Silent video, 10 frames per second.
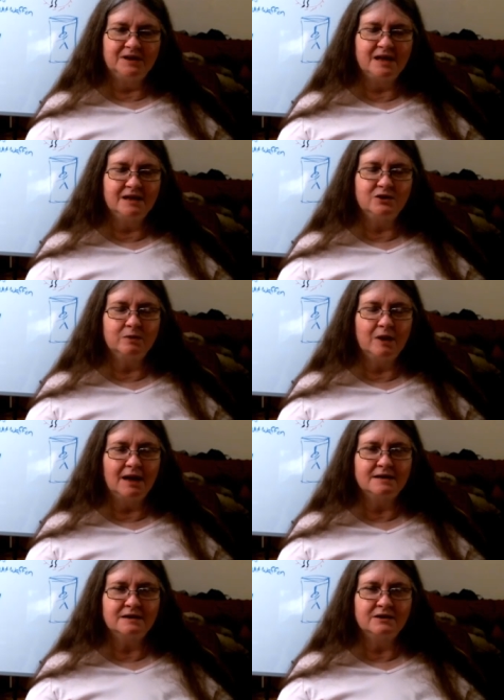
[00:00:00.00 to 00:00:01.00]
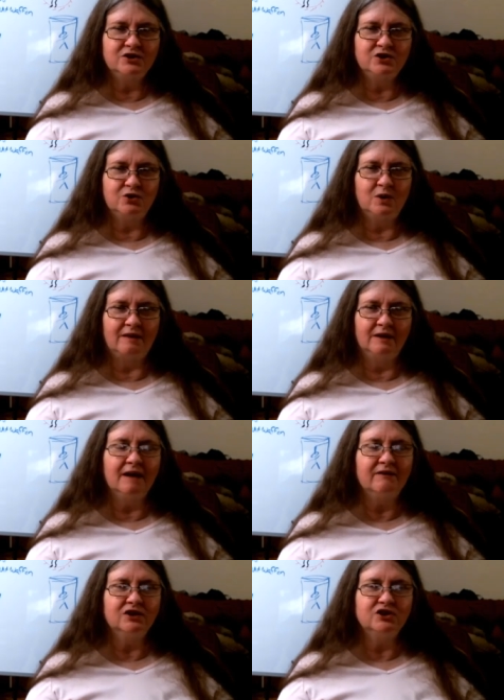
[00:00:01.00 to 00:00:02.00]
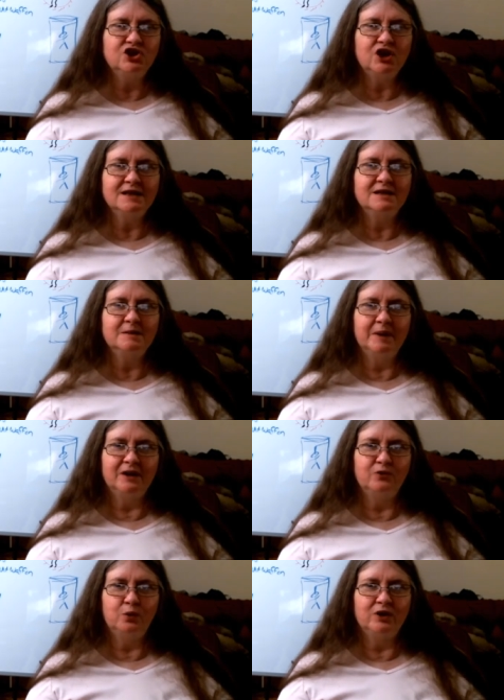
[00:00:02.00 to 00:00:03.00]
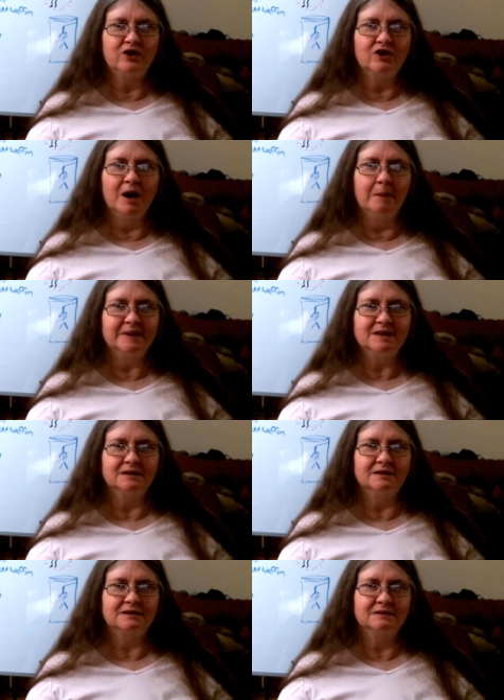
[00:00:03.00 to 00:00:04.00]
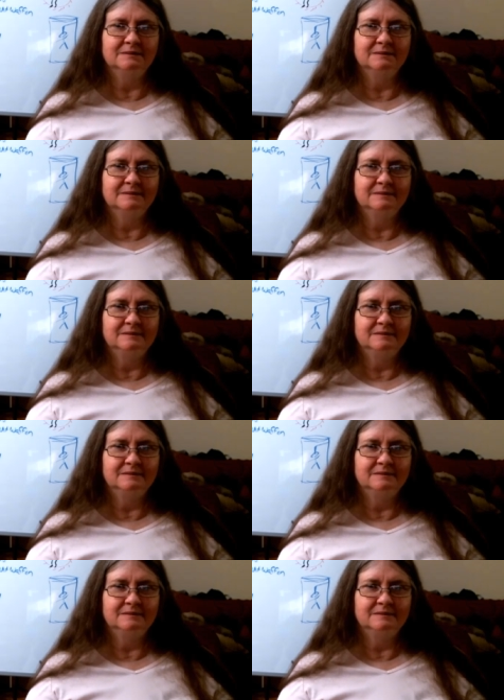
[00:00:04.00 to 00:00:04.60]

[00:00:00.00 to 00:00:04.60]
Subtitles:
people tend to rise to the level just above where they're competent.